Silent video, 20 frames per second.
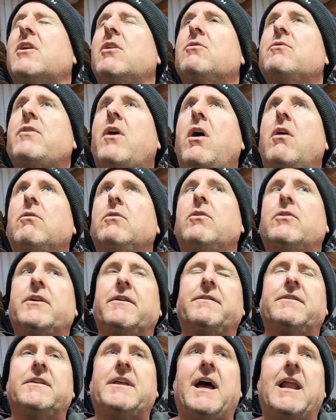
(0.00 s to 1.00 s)
So I'll look
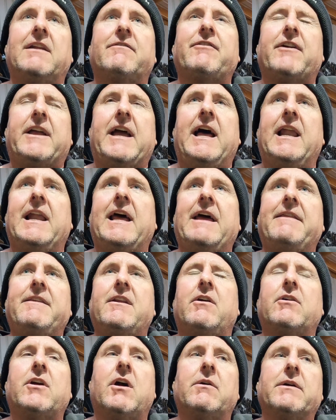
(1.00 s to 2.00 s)
at colour for colour, and
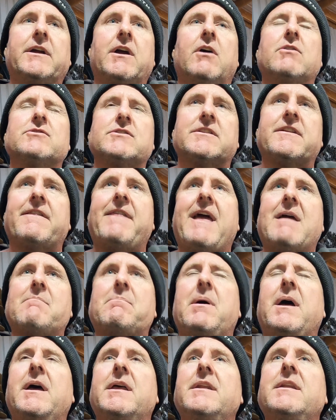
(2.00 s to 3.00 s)
then I'll go, it goes into that
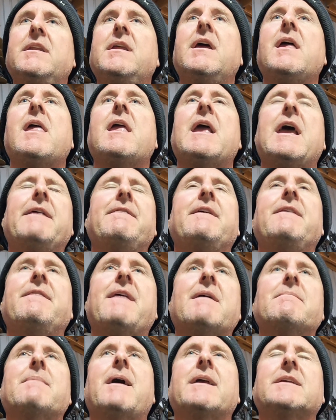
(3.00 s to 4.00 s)
pin, and then
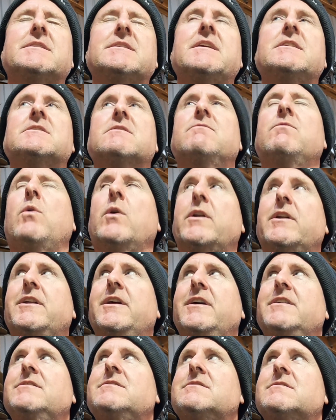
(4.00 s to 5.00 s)
that makes sense of what it
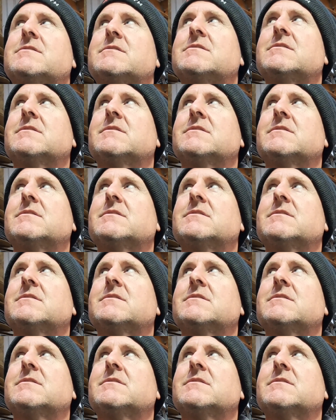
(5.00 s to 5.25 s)
is.